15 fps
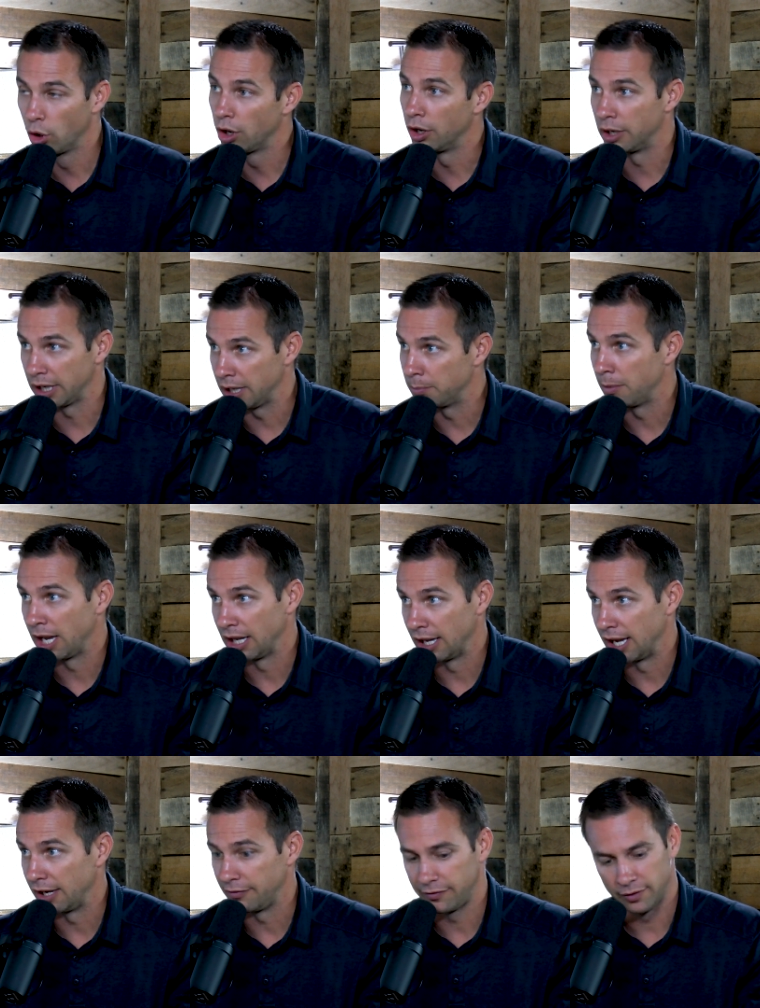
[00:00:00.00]
word in my
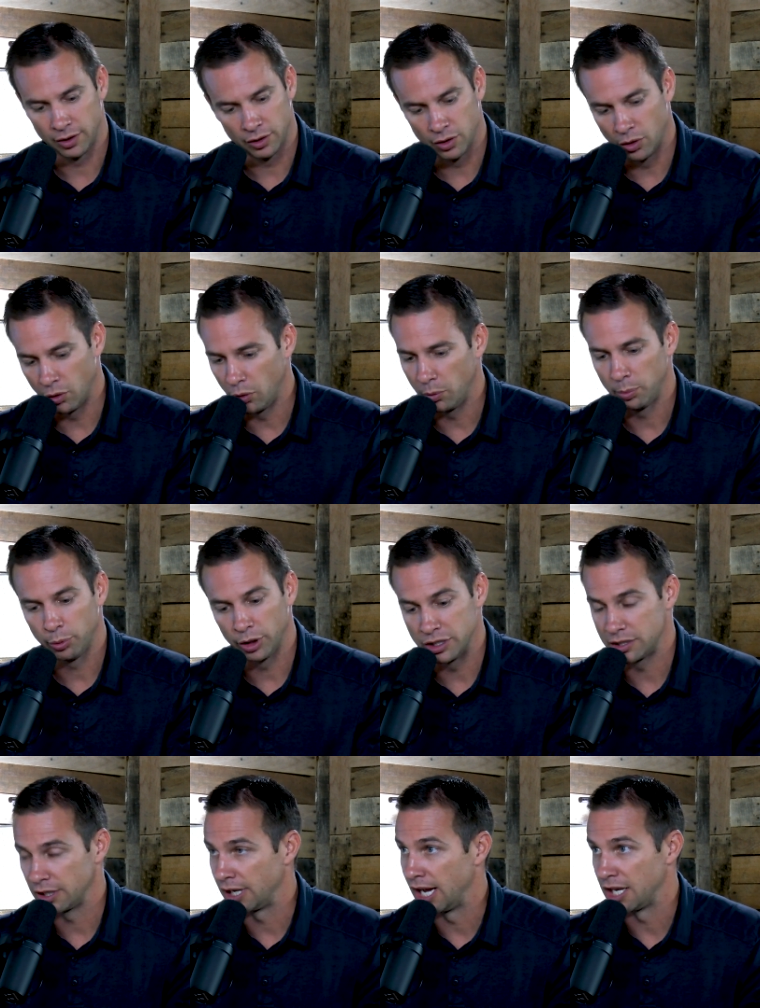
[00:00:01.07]
life, go
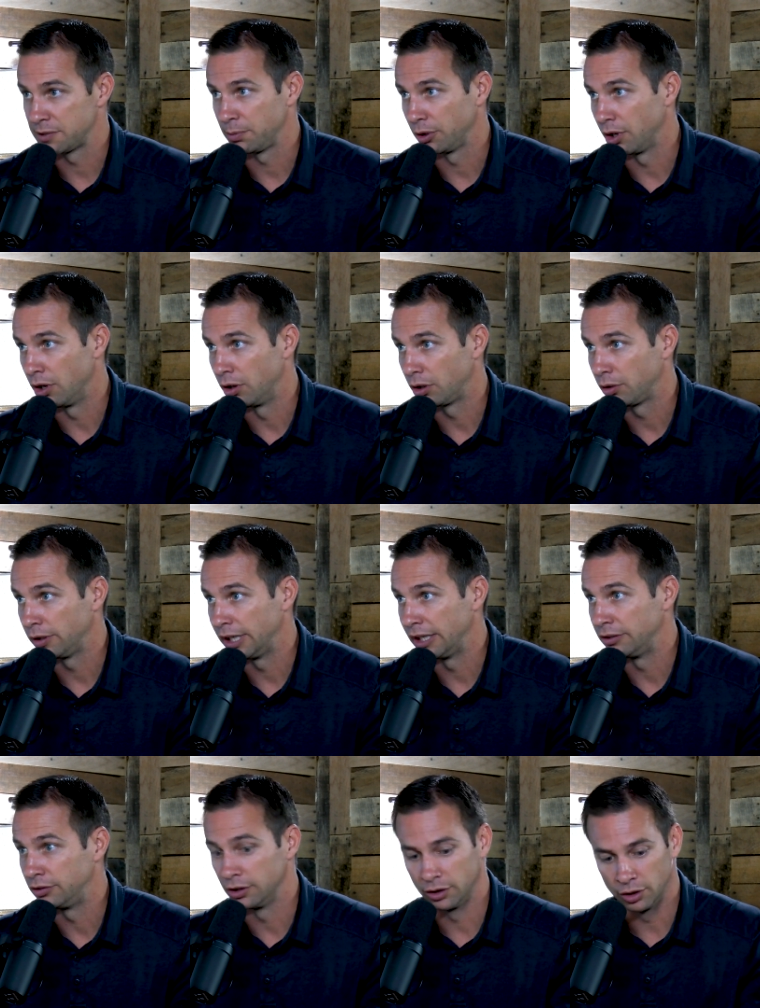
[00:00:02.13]
preach the gospel to all
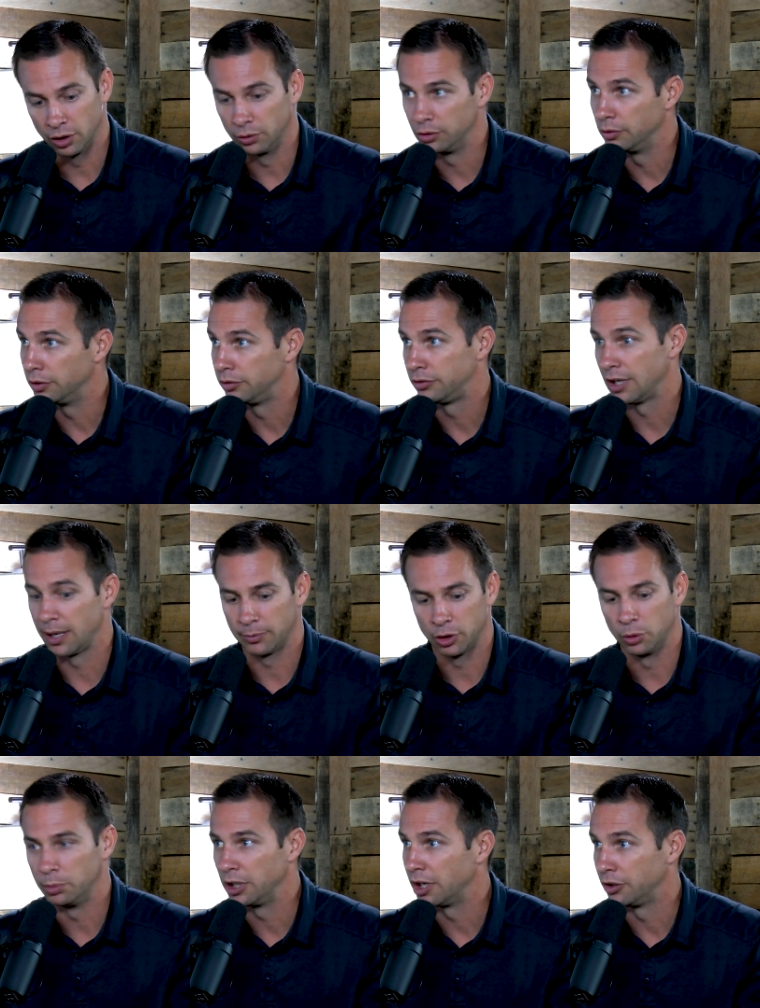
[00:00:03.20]
creation, go do yeah. this job,
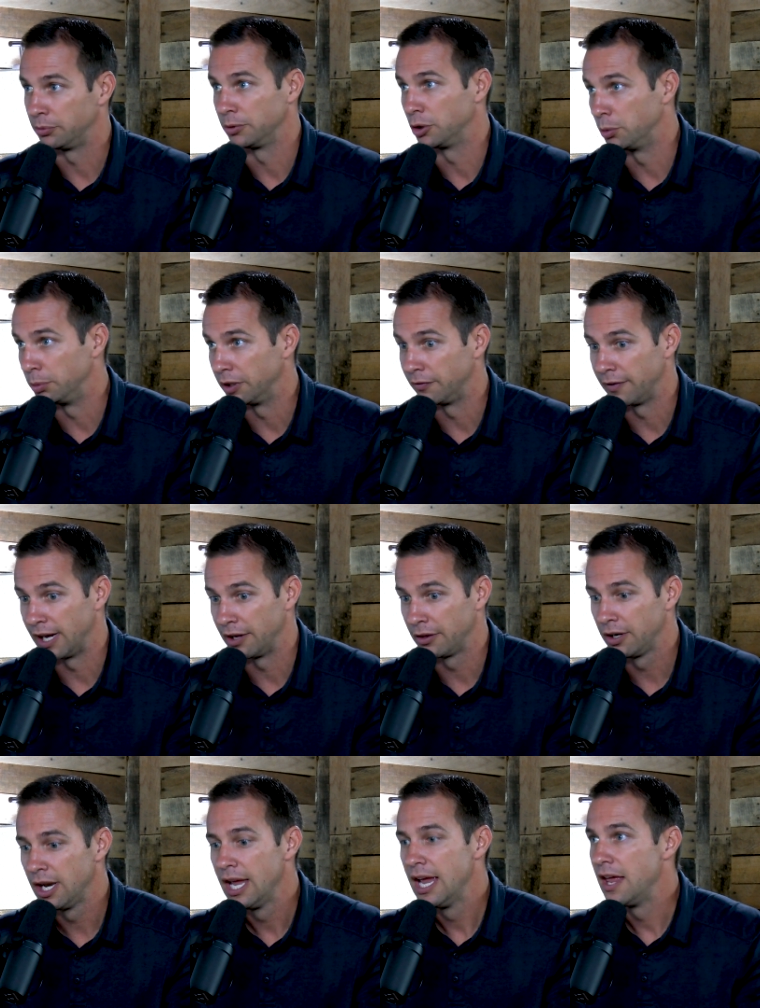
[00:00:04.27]
go be a husband, go be a
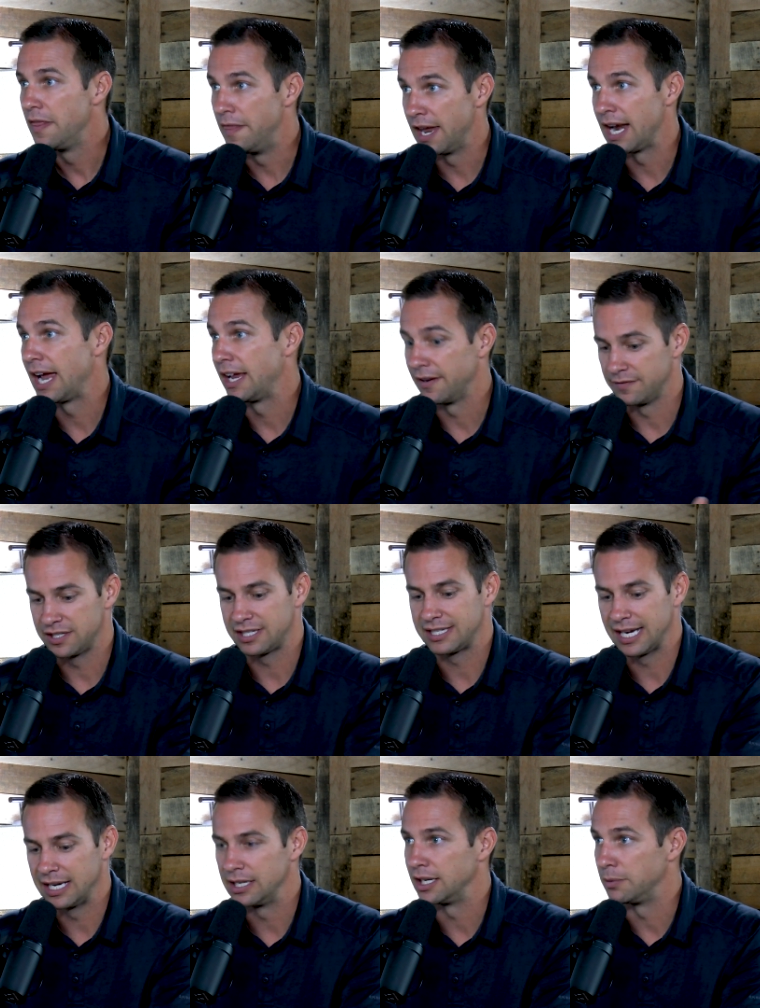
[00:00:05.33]
father, then I have
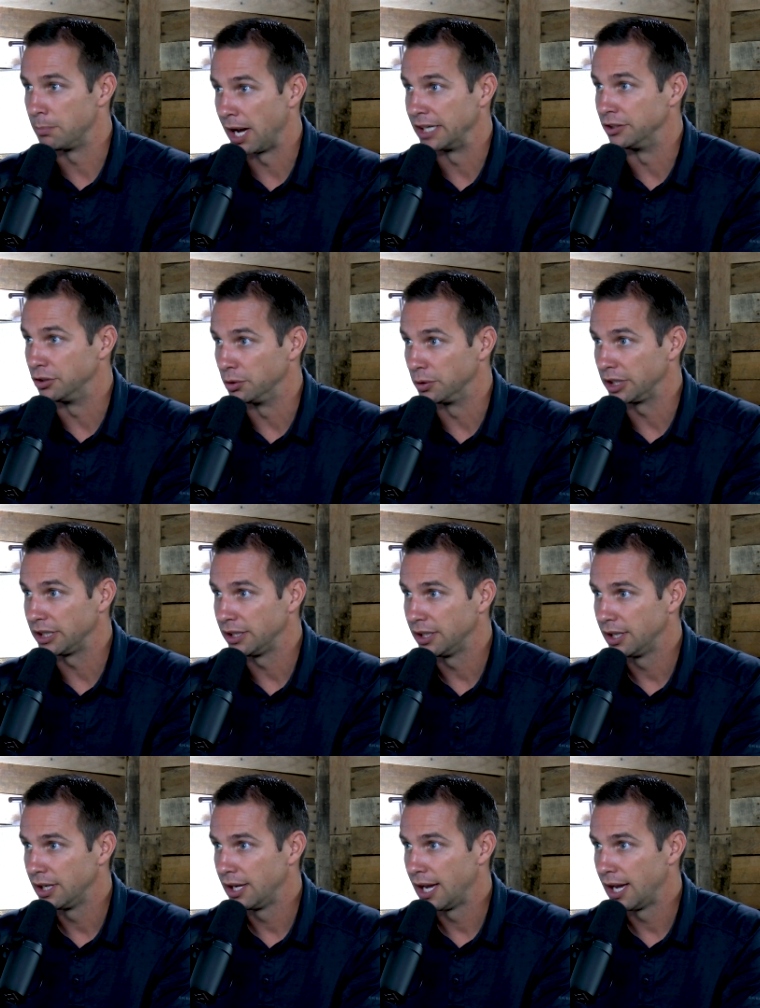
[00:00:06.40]
sinned in my duty.